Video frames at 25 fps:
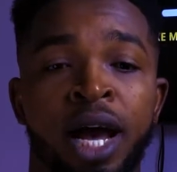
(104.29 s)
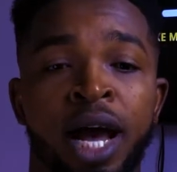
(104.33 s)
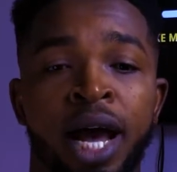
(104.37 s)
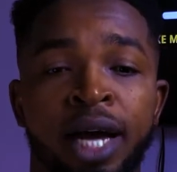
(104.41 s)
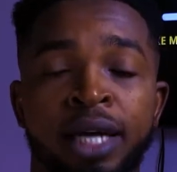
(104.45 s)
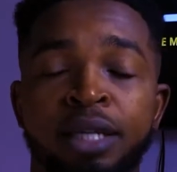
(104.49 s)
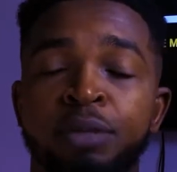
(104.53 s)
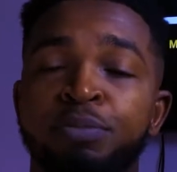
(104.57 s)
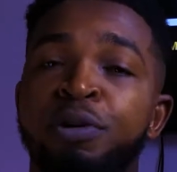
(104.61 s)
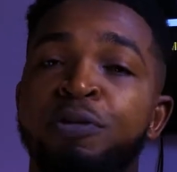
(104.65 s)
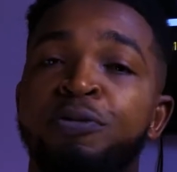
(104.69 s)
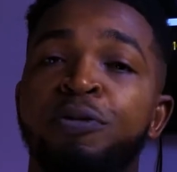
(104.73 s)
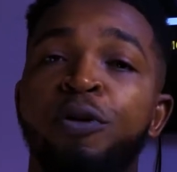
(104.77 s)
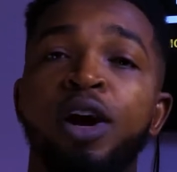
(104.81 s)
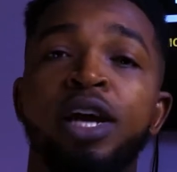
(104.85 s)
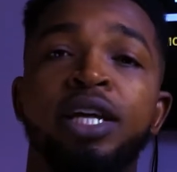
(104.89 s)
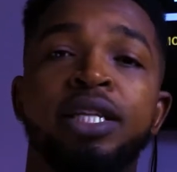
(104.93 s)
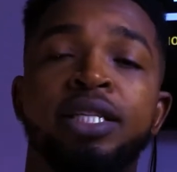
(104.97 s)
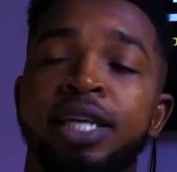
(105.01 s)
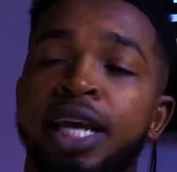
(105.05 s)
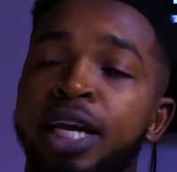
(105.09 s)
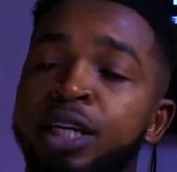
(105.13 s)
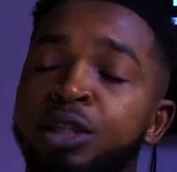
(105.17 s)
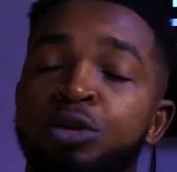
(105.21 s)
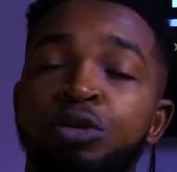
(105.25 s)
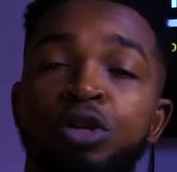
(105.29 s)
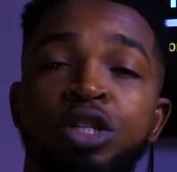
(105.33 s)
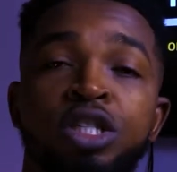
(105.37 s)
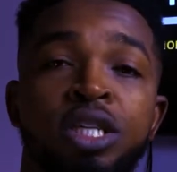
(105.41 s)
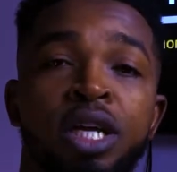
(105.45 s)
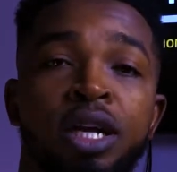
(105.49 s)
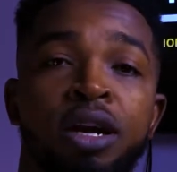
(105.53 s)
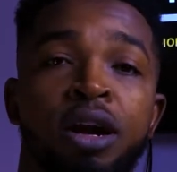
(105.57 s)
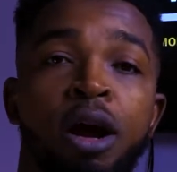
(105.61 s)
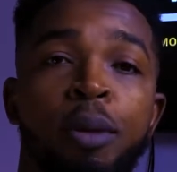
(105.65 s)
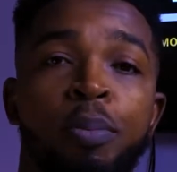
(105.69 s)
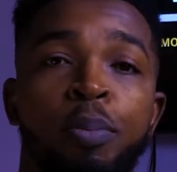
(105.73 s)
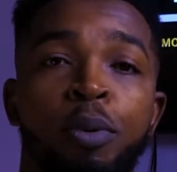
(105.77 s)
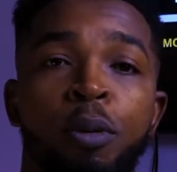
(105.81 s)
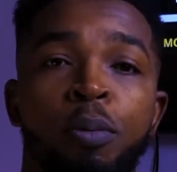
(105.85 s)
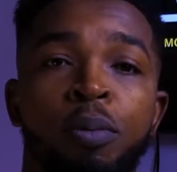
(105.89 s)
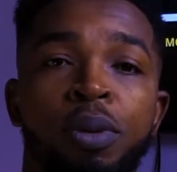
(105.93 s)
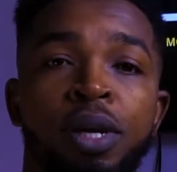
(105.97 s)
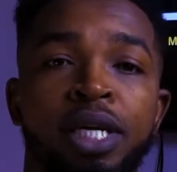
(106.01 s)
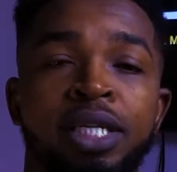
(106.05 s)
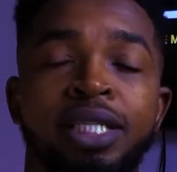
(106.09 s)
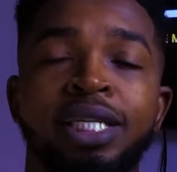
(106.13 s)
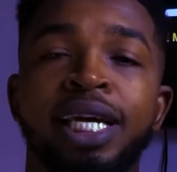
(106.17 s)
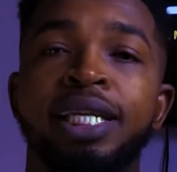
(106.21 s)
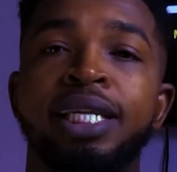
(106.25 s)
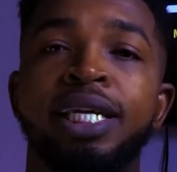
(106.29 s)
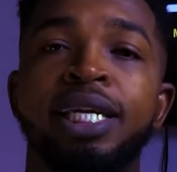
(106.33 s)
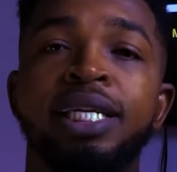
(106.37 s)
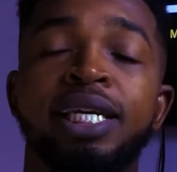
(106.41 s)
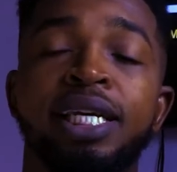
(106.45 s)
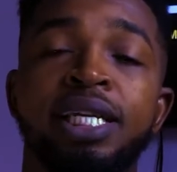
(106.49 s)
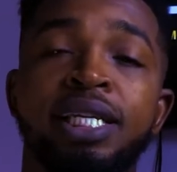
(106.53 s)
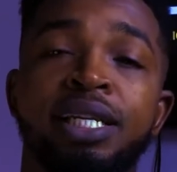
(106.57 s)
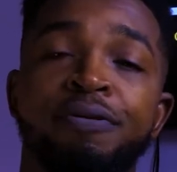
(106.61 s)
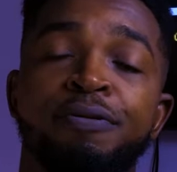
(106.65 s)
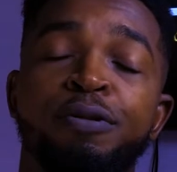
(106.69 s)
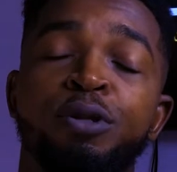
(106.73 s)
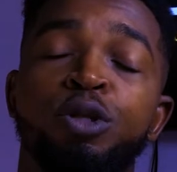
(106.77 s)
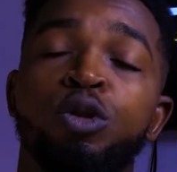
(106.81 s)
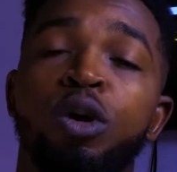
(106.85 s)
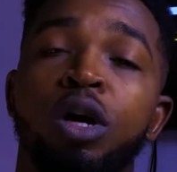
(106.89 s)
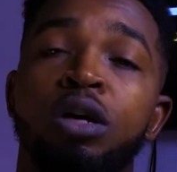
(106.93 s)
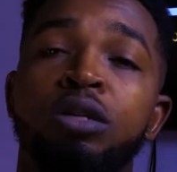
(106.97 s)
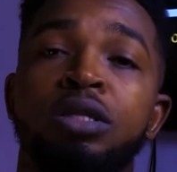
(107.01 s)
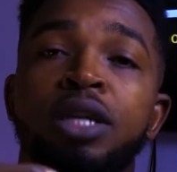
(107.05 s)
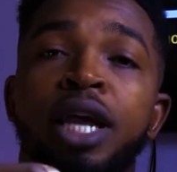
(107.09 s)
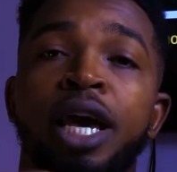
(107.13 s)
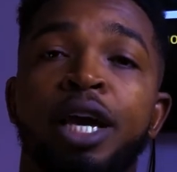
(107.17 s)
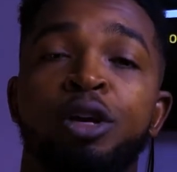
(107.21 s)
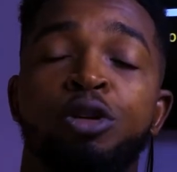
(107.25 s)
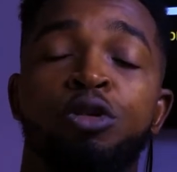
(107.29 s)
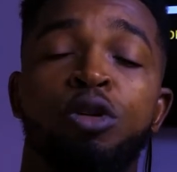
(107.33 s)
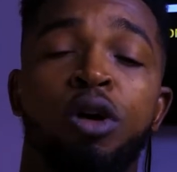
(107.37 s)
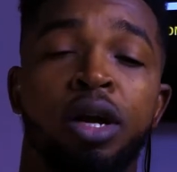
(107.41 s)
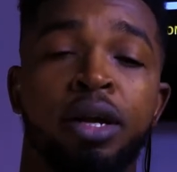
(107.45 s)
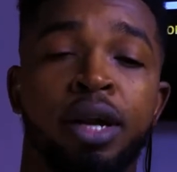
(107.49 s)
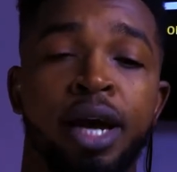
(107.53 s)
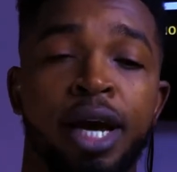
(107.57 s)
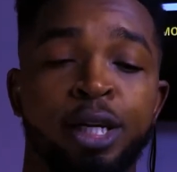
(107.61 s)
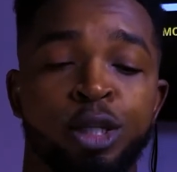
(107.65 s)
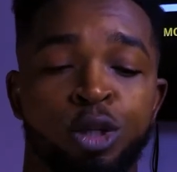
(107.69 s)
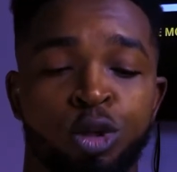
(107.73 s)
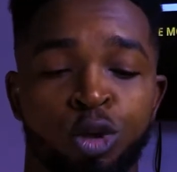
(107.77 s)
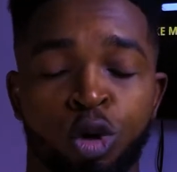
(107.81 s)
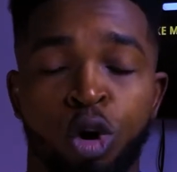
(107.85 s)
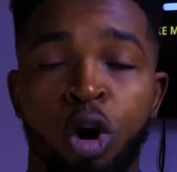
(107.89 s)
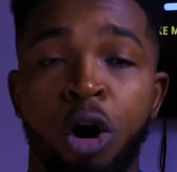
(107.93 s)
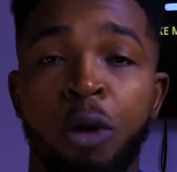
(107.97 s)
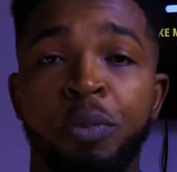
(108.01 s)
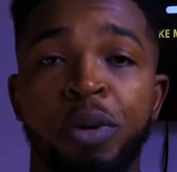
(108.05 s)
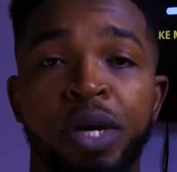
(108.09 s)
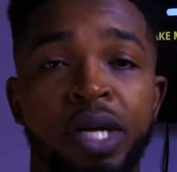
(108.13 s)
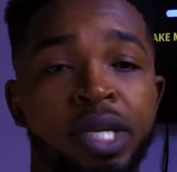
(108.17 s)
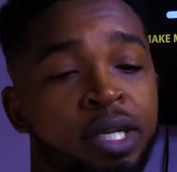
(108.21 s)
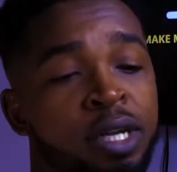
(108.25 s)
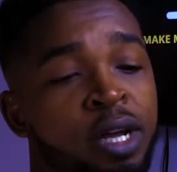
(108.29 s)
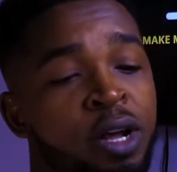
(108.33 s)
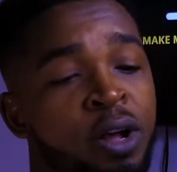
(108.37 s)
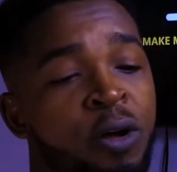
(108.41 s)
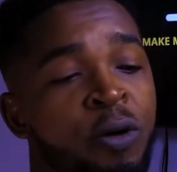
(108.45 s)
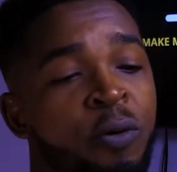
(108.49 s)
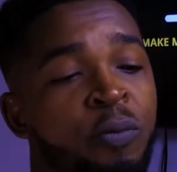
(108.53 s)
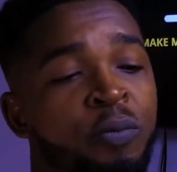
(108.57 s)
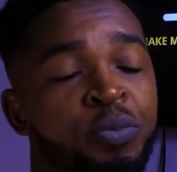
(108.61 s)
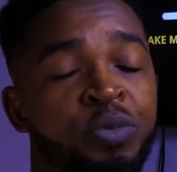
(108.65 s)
And before it gets to the general public, they need individuals like you and I to come in,